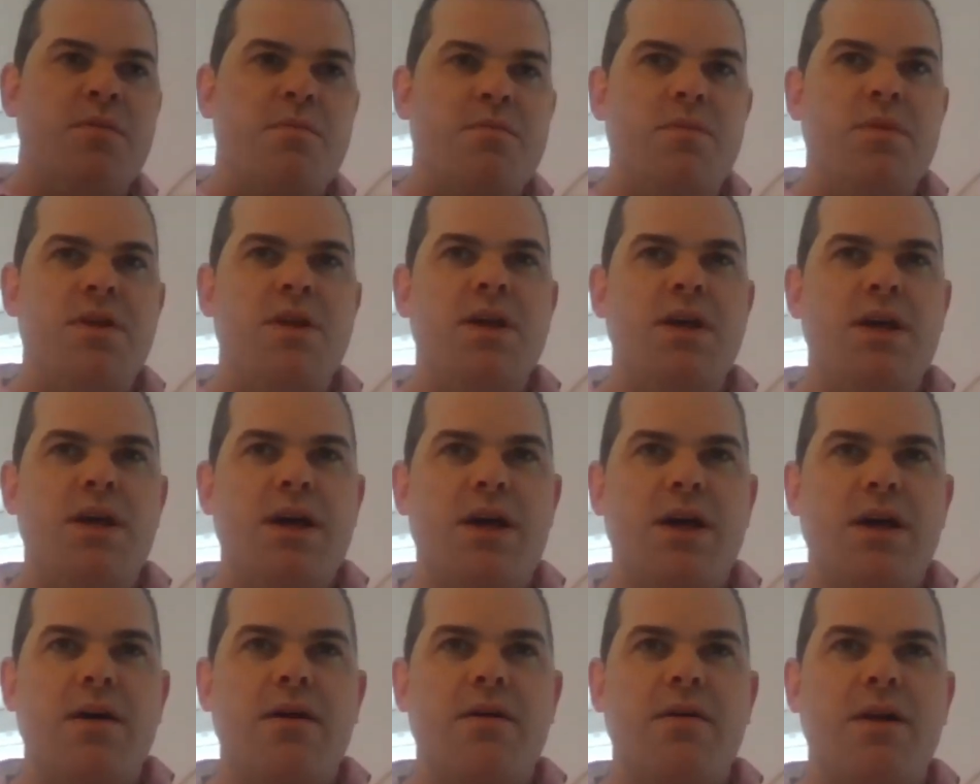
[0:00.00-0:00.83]

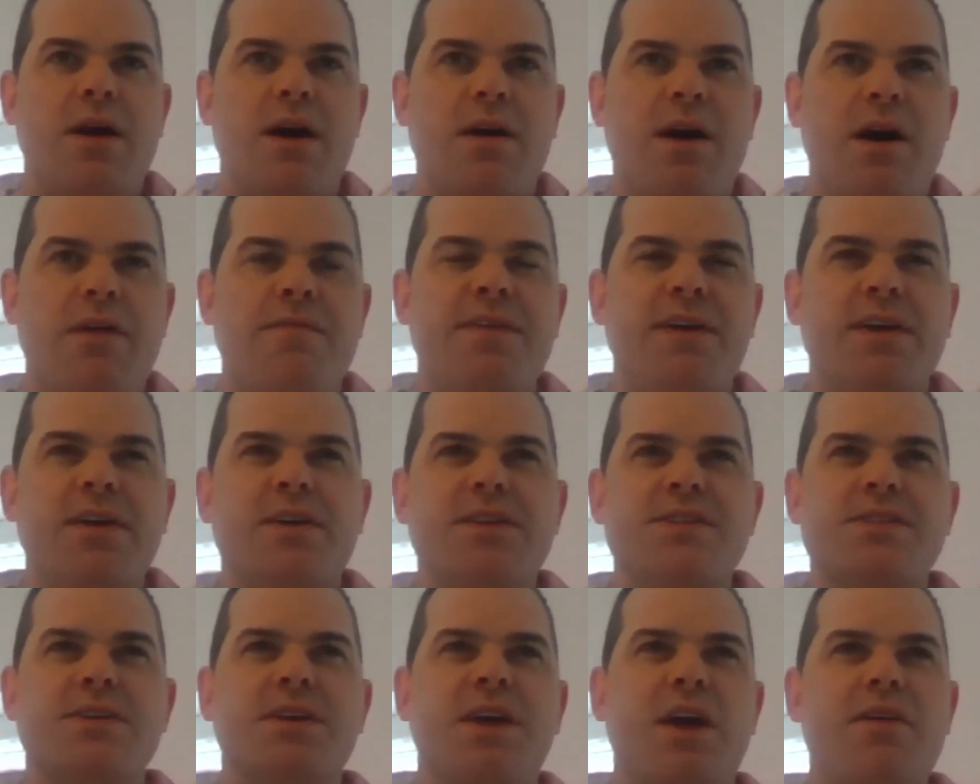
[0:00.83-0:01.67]
Yeah, I think
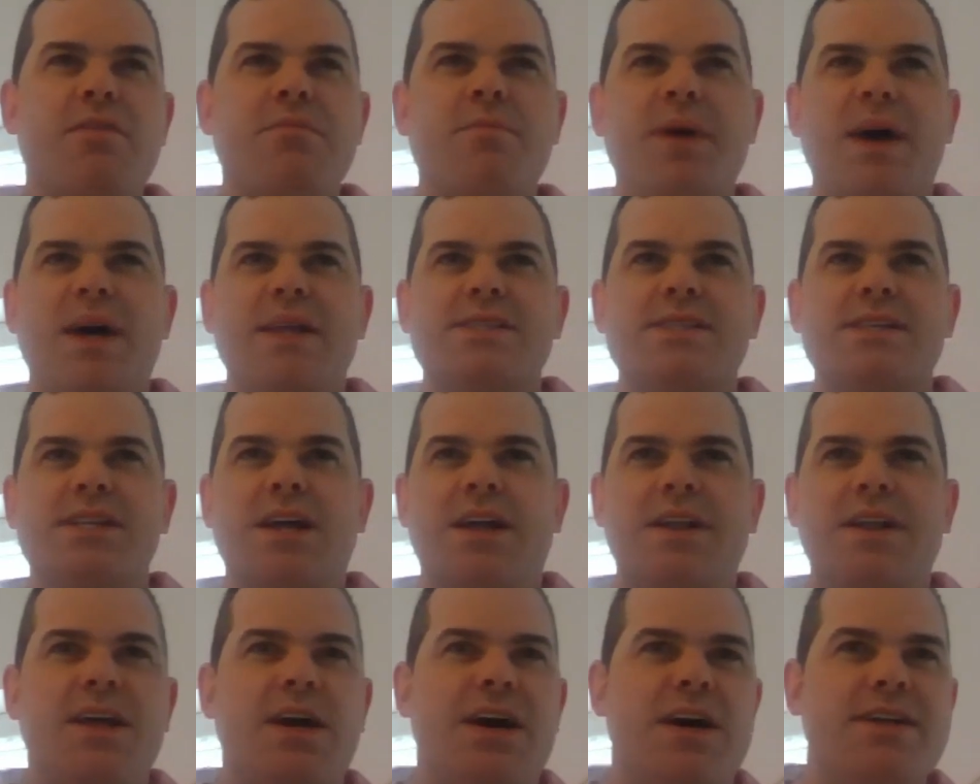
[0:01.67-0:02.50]
because going back to
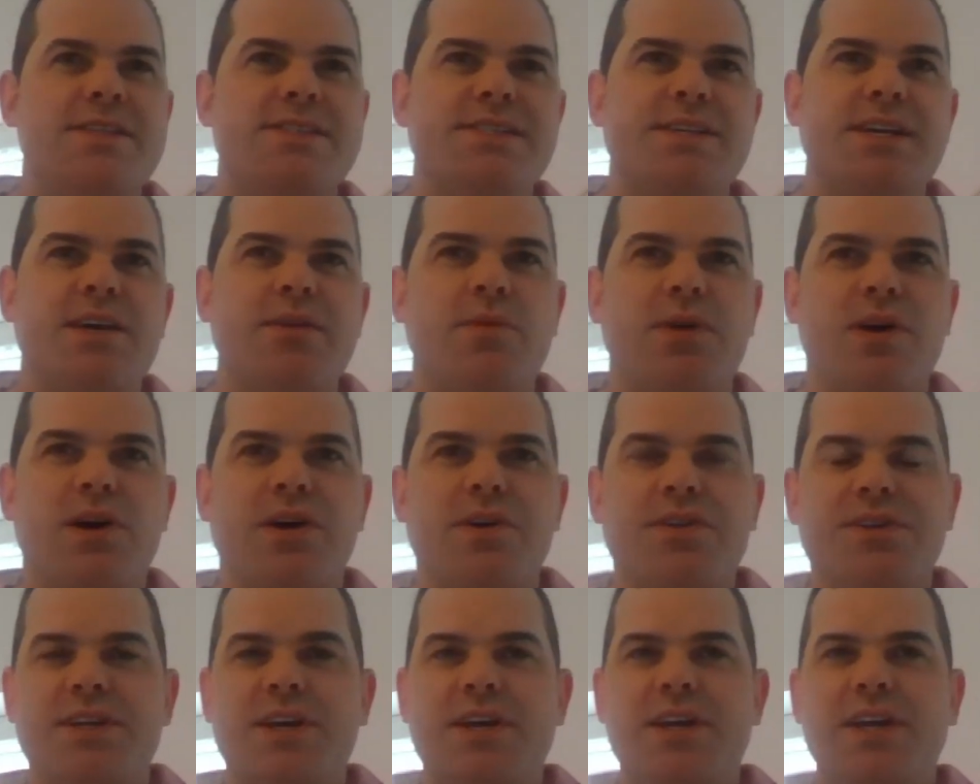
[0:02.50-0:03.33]
that the IT
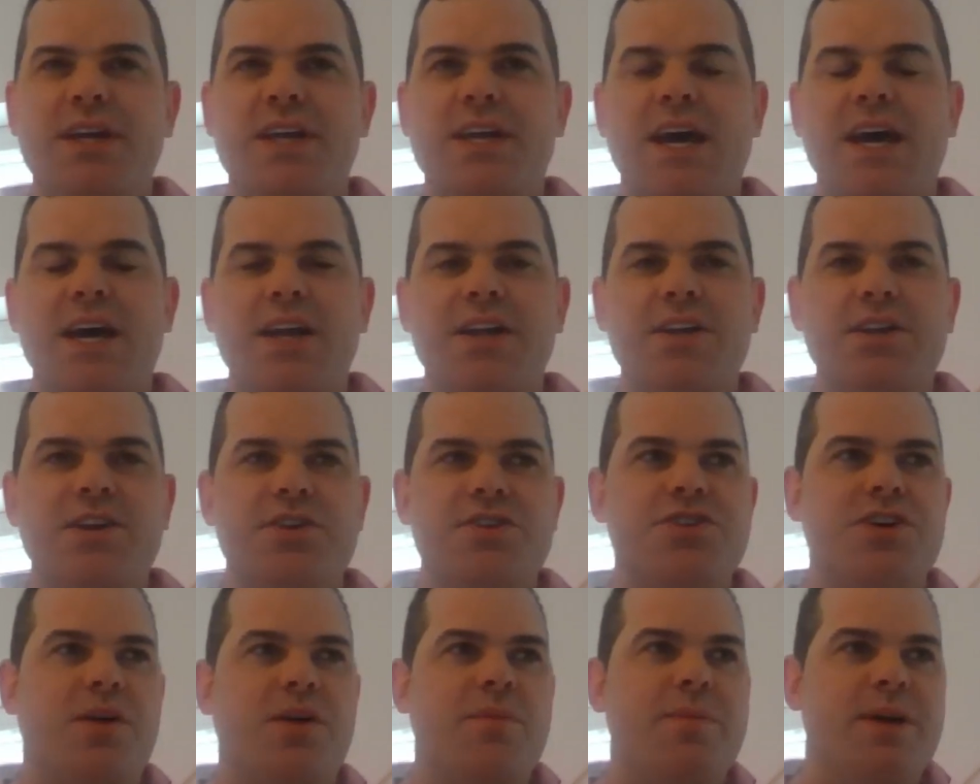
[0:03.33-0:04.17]
world, you get a new
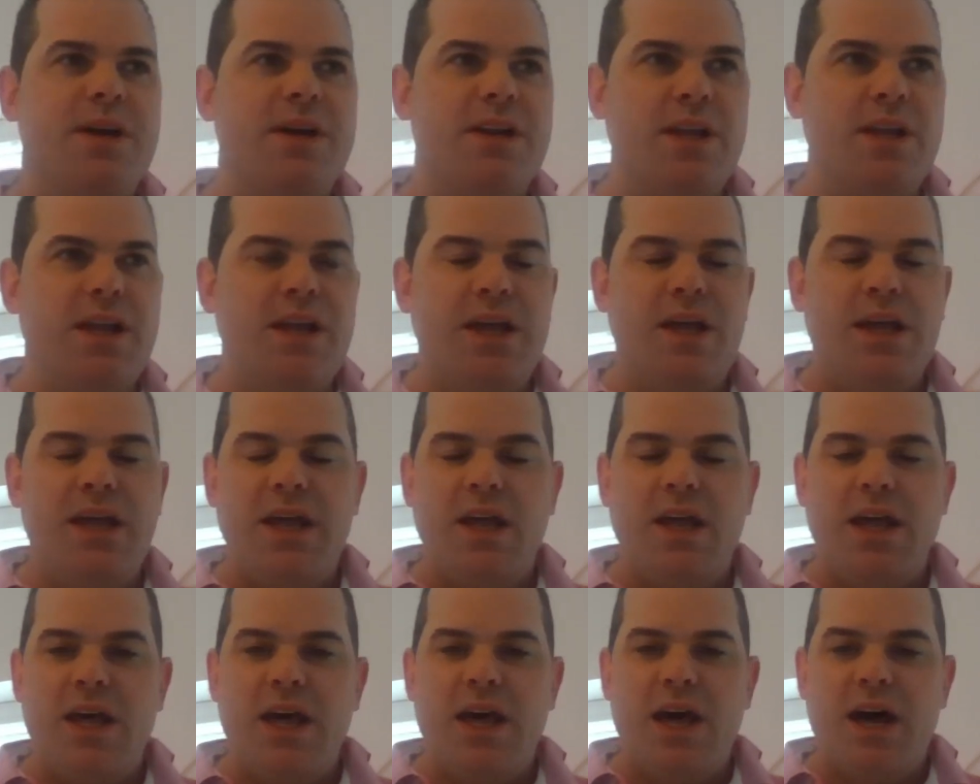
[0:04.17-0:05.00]
job in,
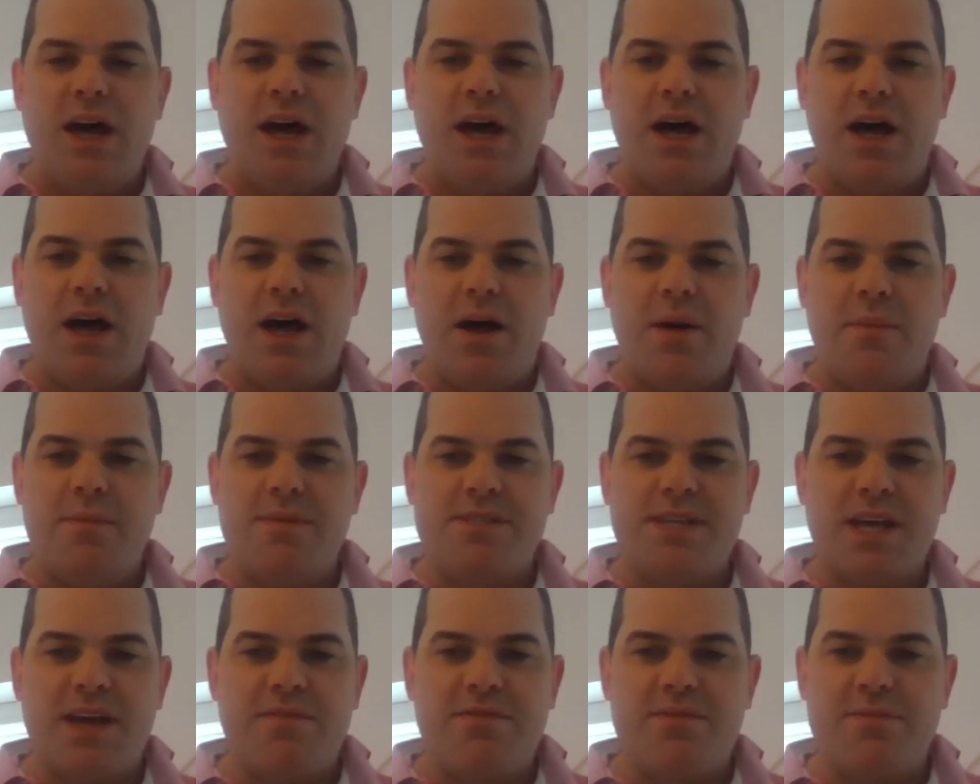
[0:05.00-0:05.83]

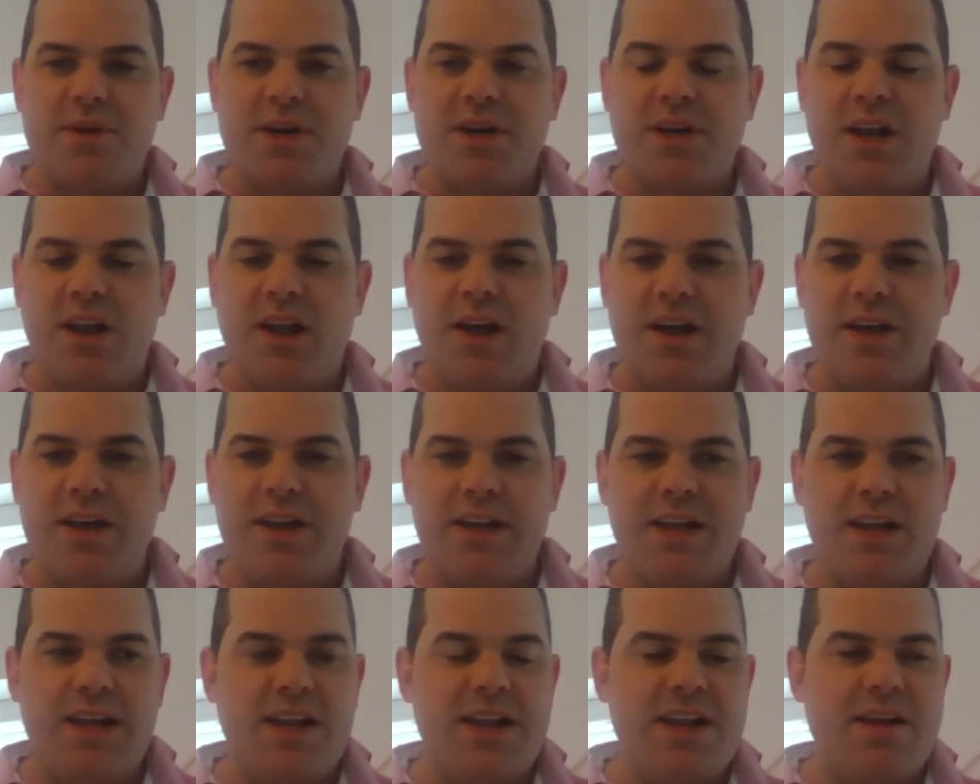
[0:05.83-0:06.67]
say from a
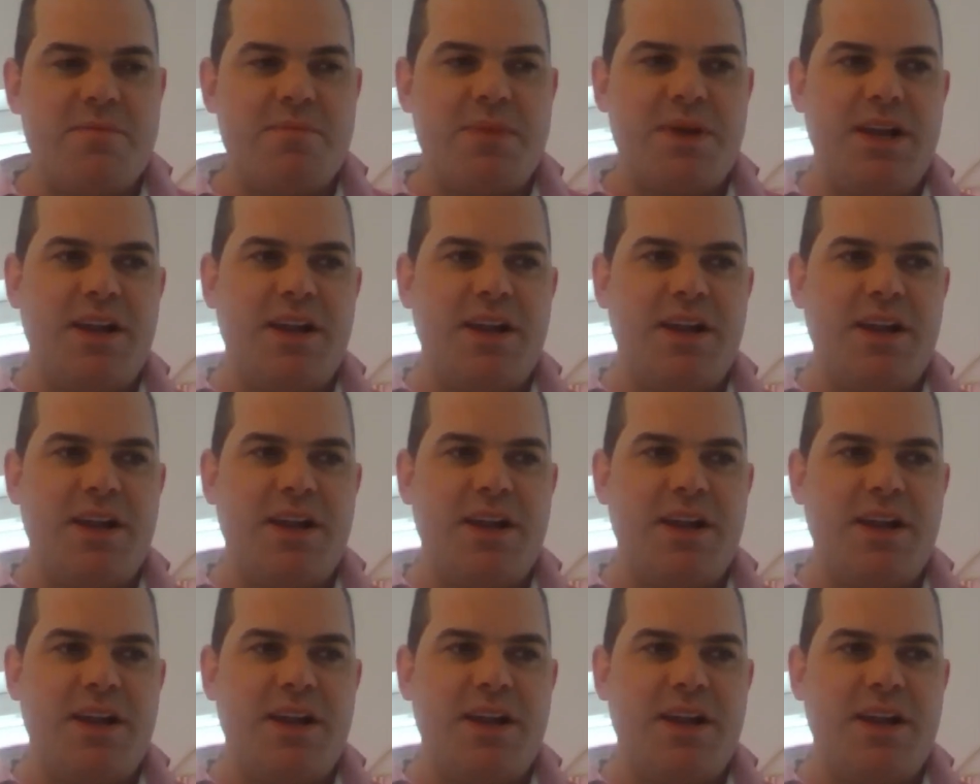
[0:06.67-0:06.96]
client, and then there'd be